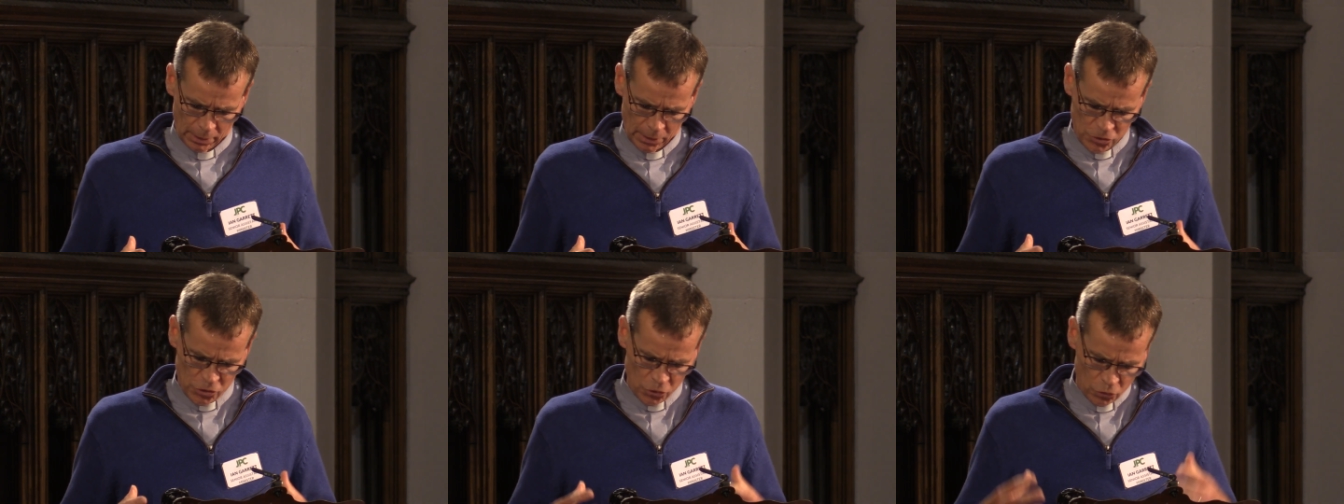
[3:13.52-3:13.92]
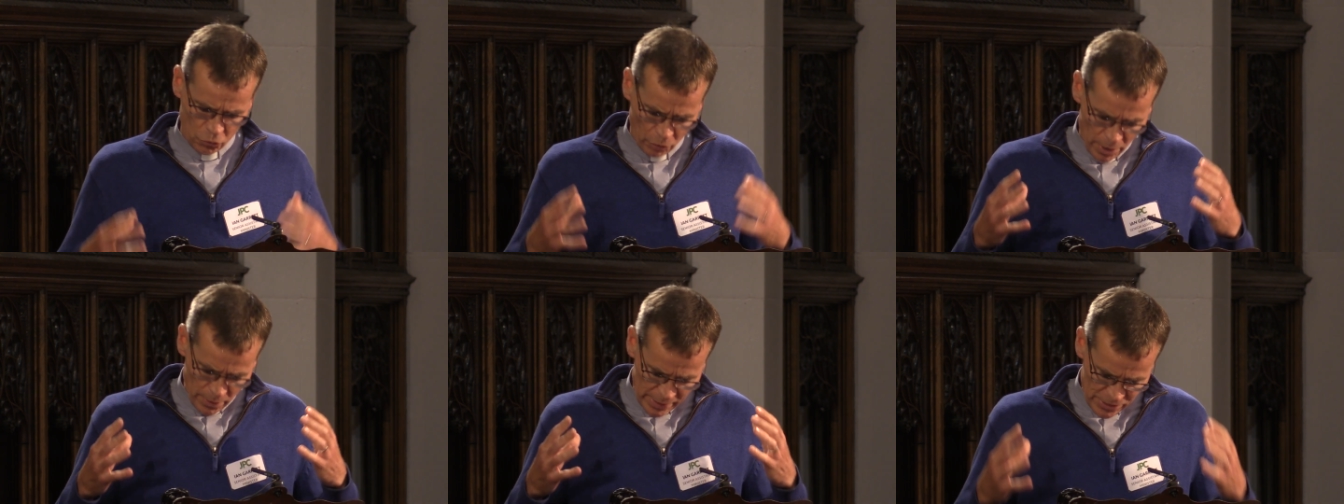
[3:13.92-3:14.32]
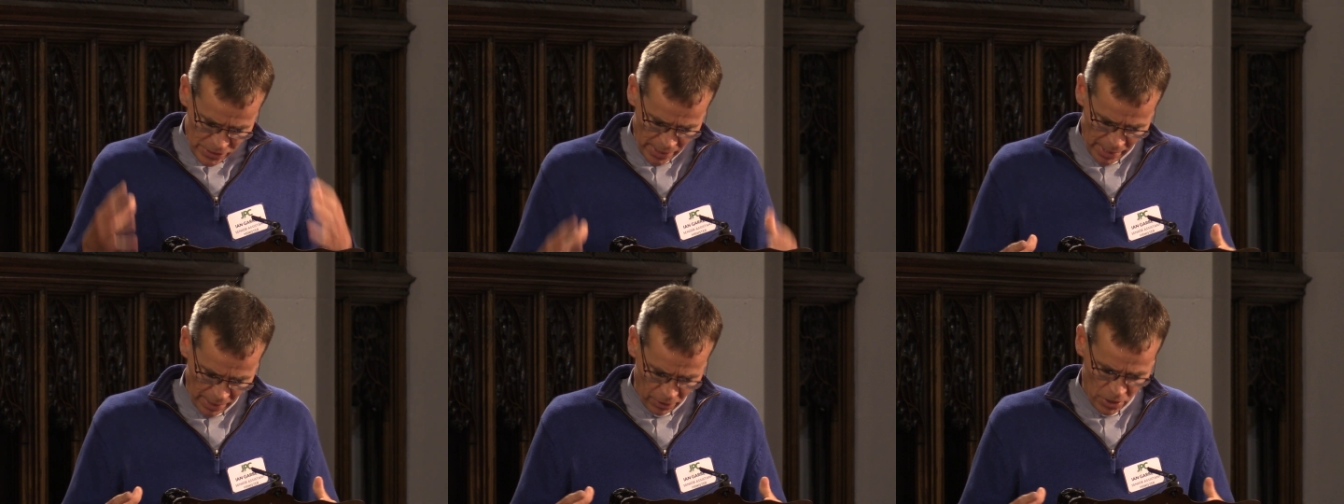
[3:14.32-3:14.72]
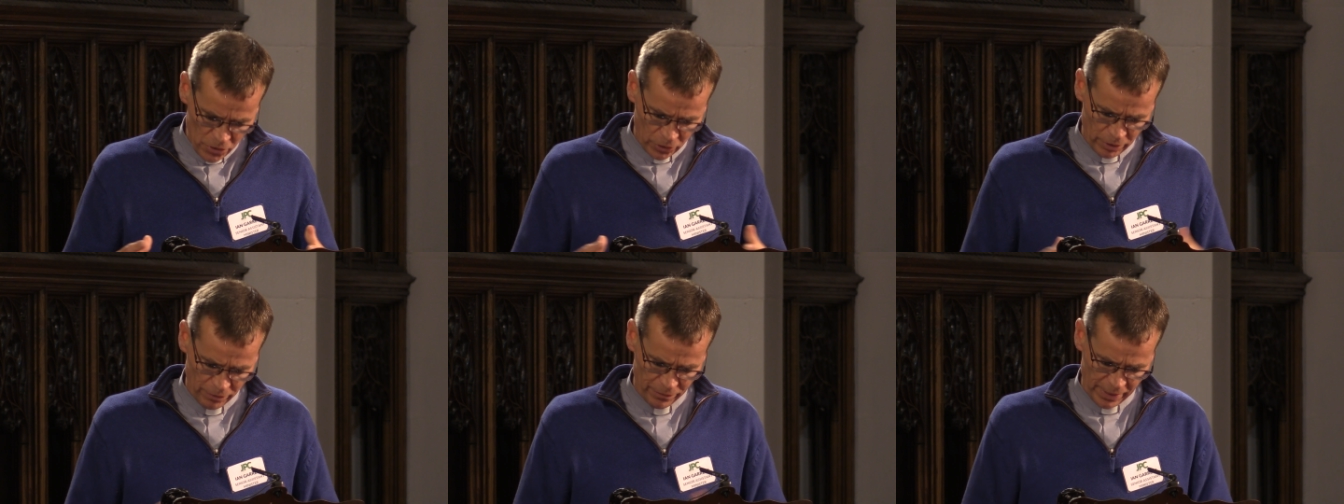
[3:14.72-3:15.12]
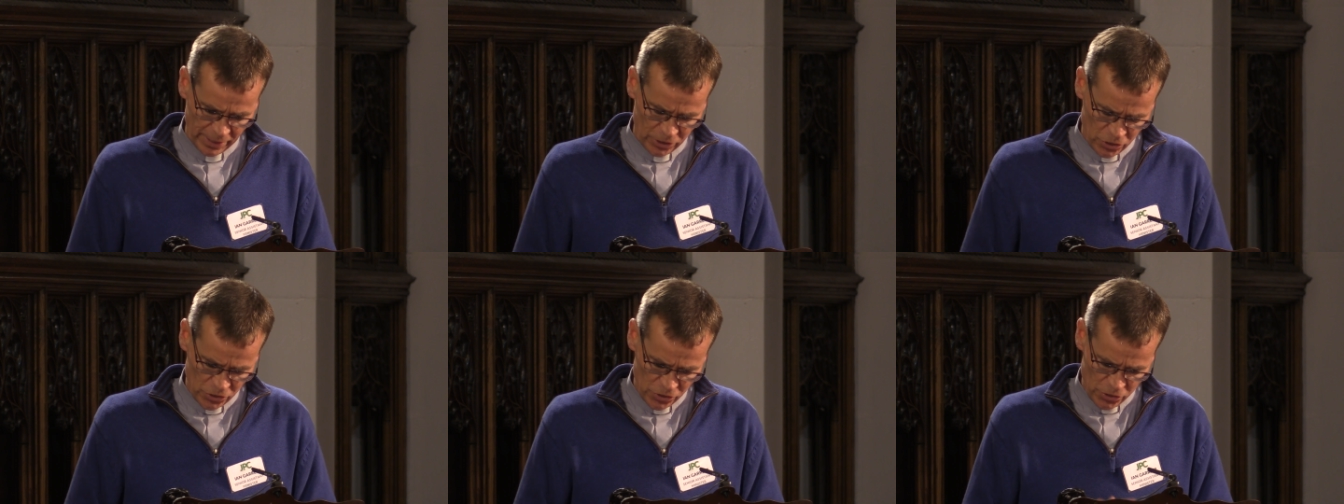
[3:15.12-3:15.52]
to grow into their own
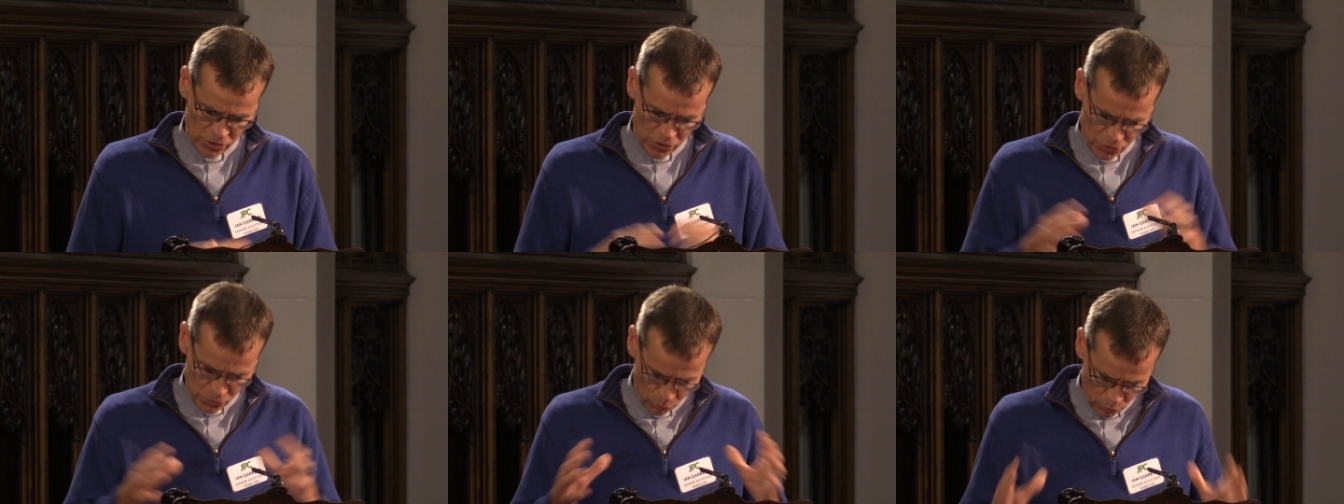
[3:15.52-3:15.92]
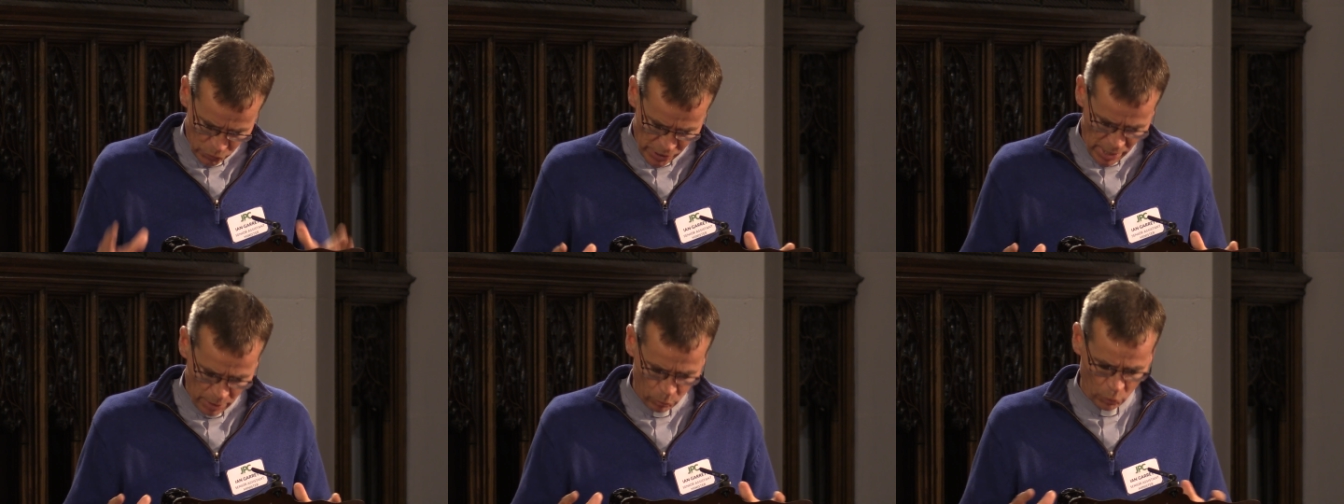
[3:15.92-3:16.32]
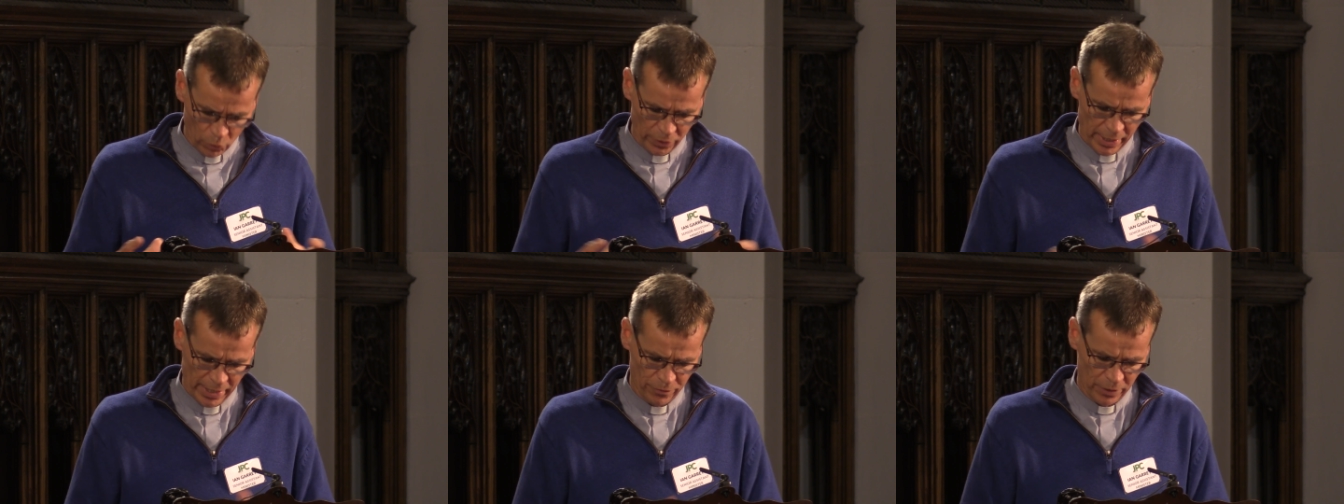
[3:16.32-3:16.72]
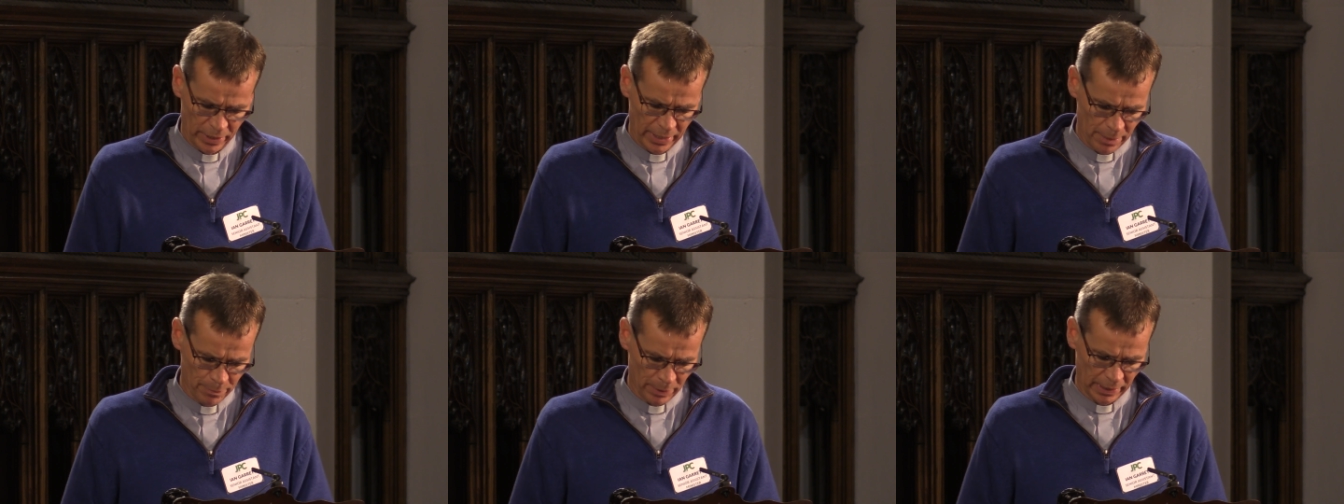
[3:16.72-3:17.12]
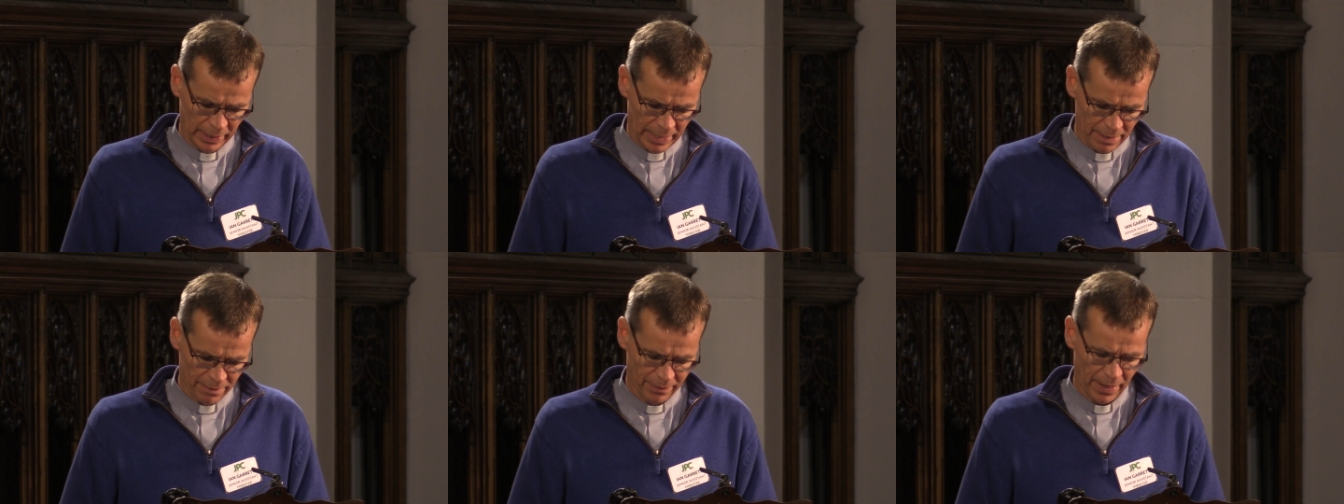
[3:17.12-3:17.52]
convictions, to sort out what they really believe.